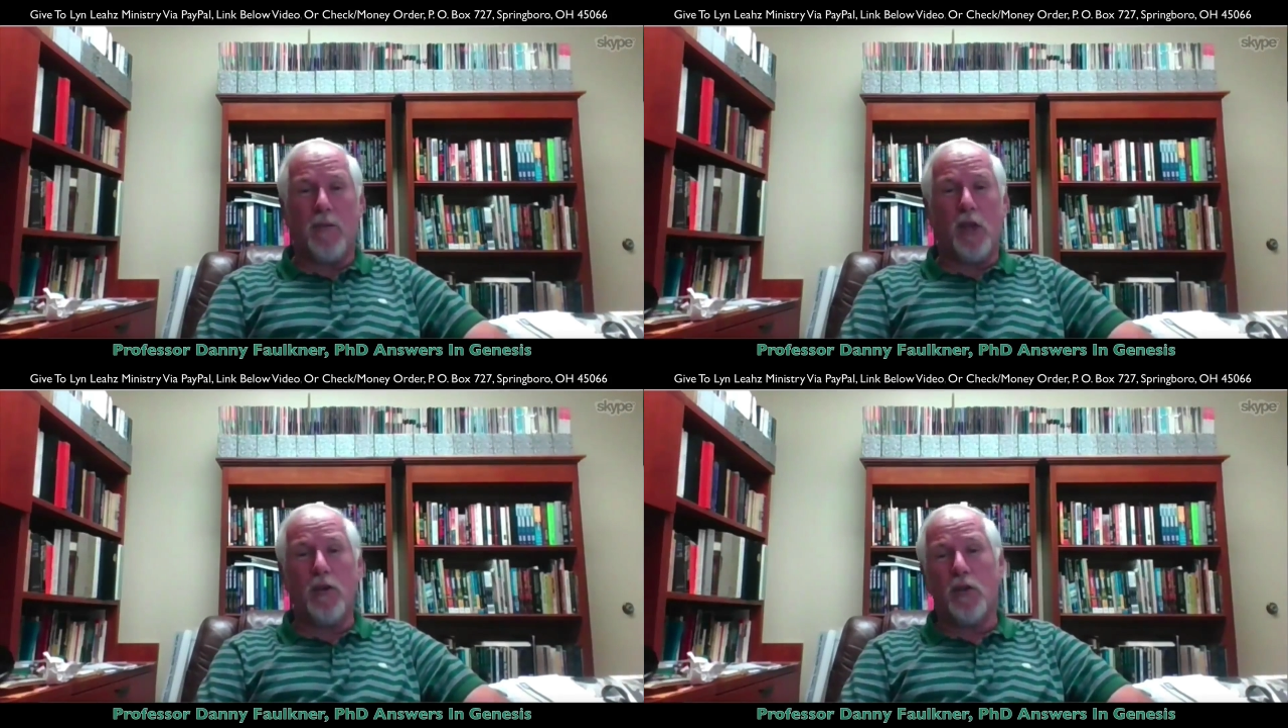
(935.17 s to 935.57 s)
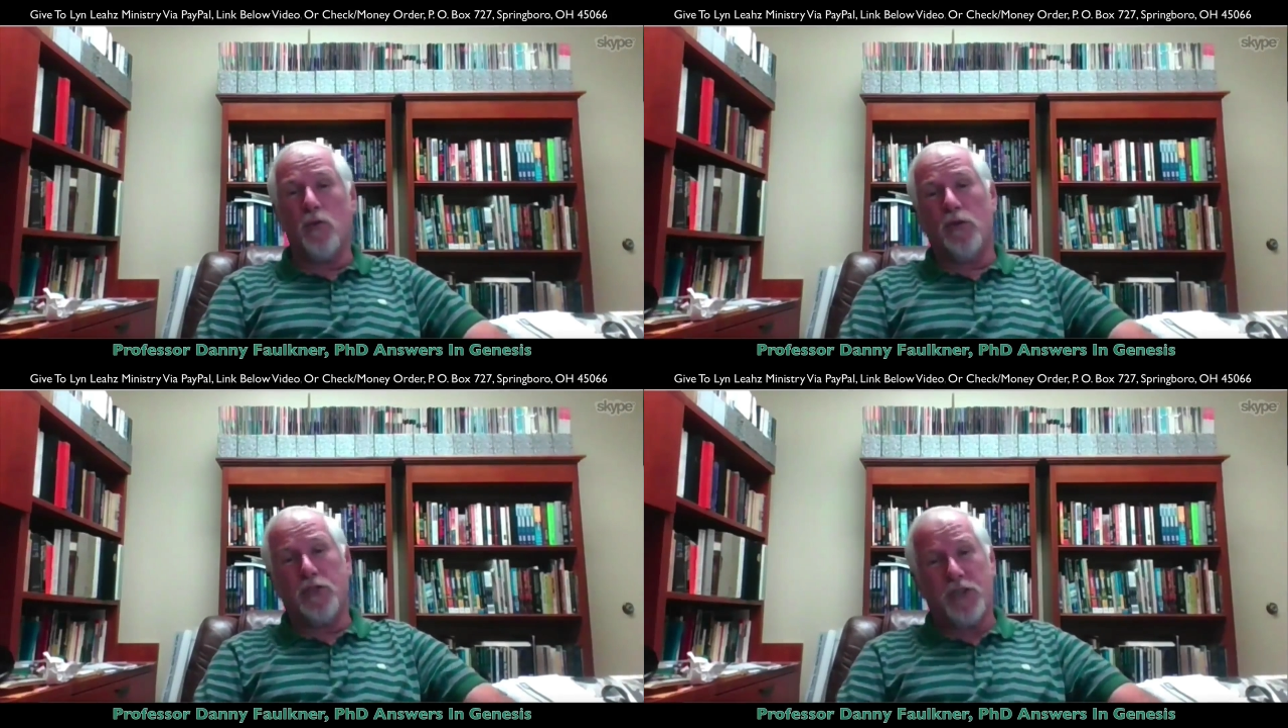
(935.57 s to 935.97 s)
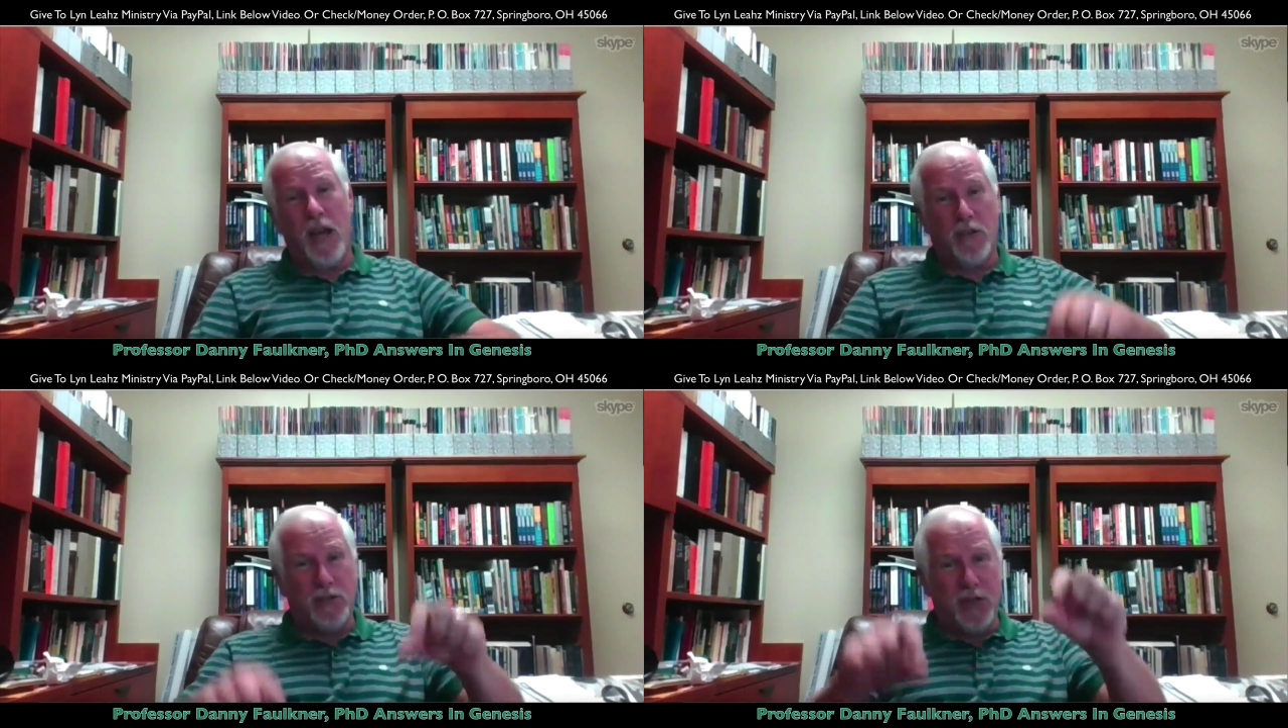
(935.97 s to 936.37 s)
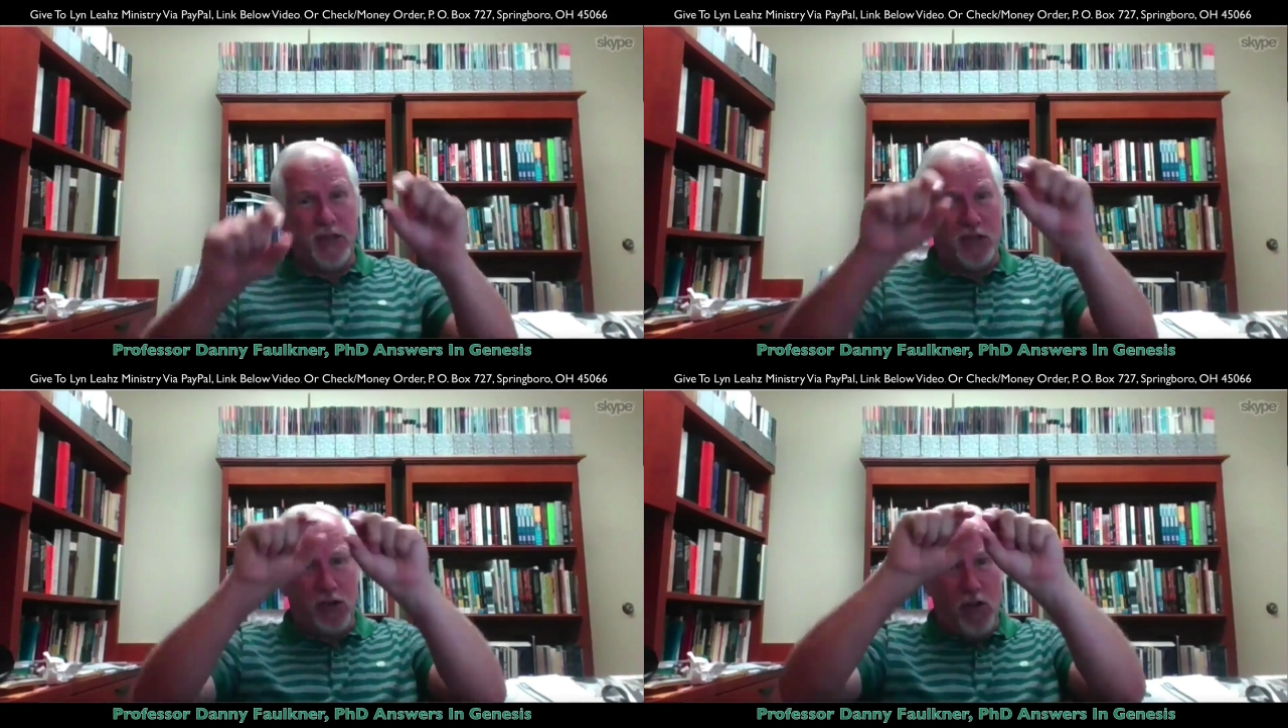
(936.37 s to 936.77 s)
If you go to Google Sky, you'll
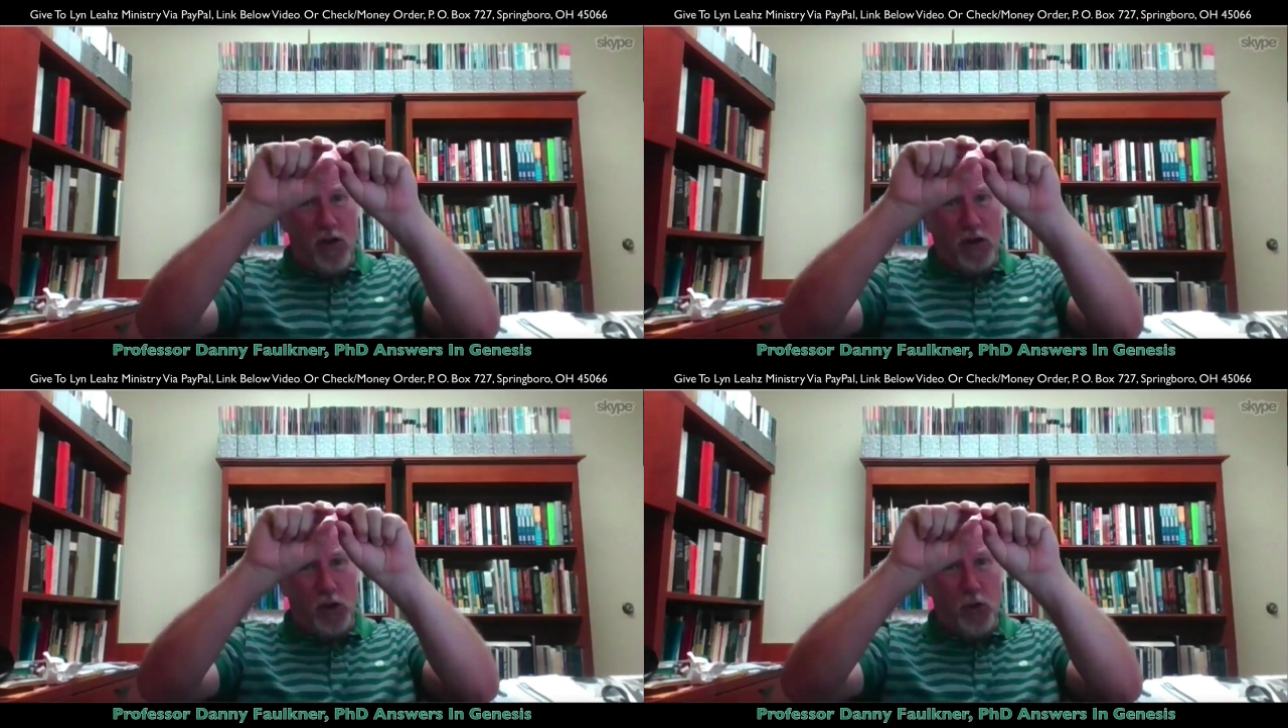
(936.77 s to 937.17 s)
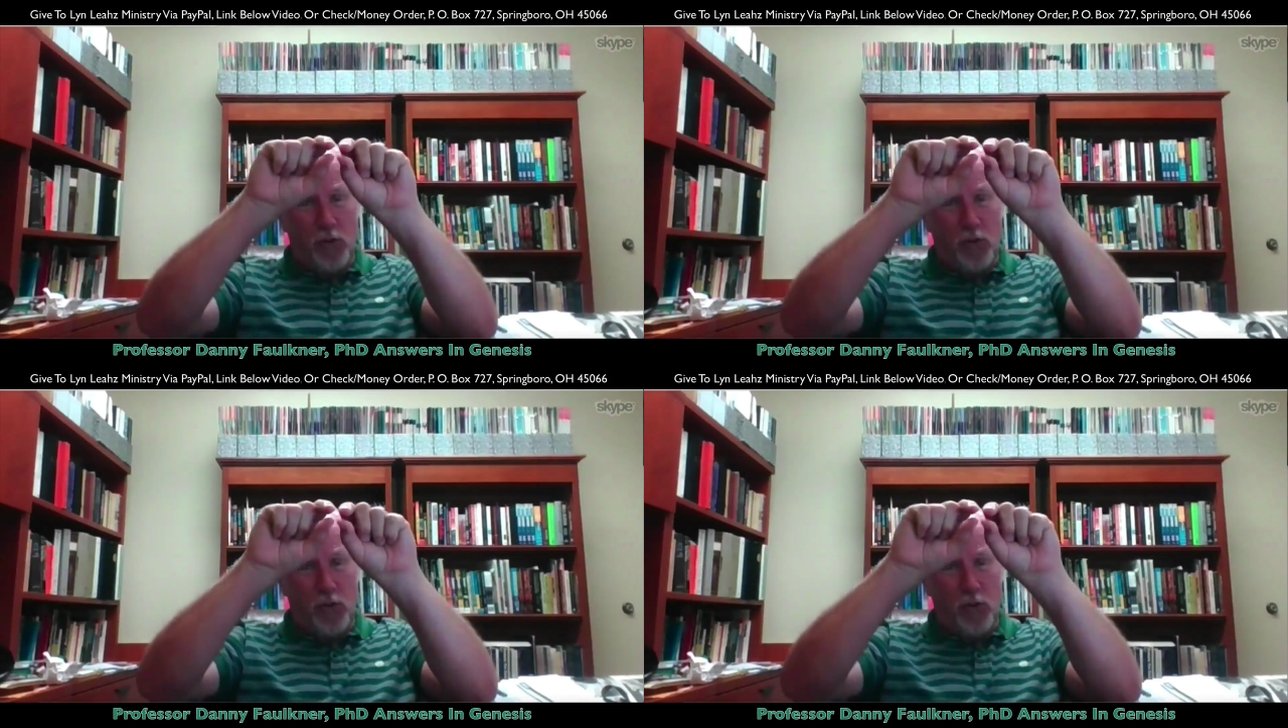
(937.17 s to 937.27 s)
see these long